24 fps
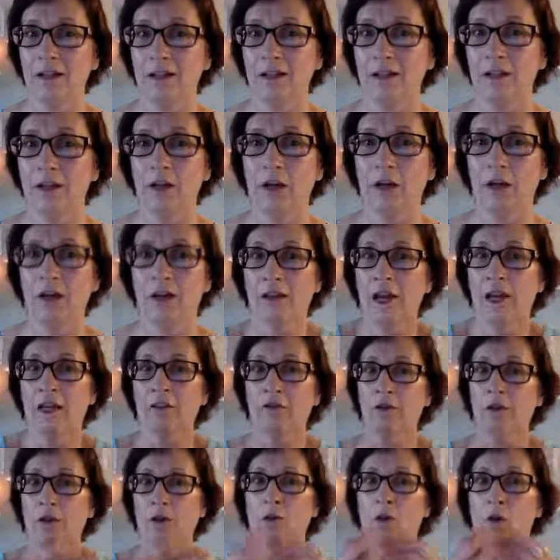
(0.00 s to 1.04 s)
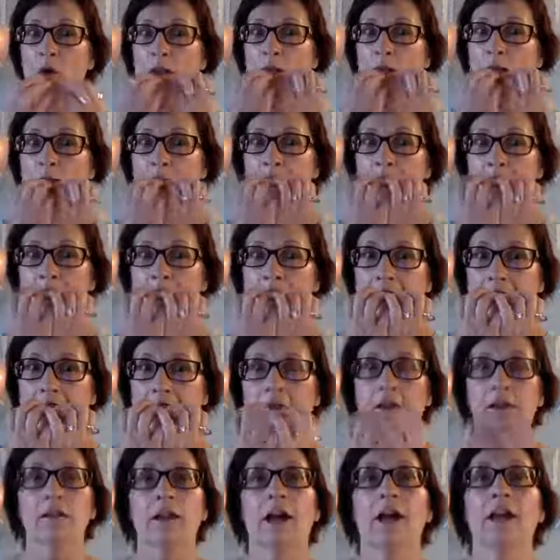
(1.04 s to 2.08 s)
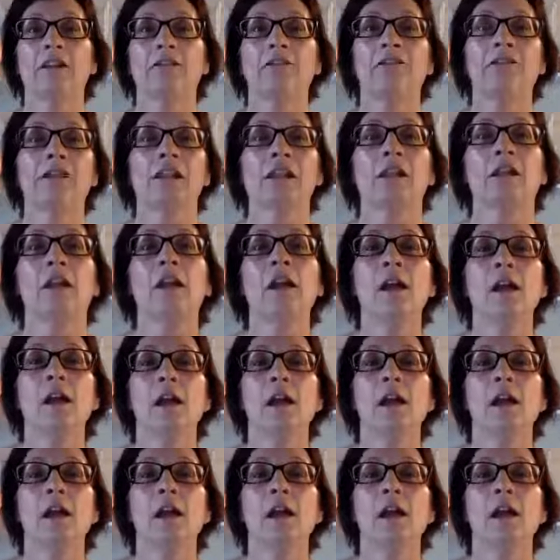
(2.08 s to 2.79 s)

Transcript: Now, a lot of you are going, ooh, a live feed.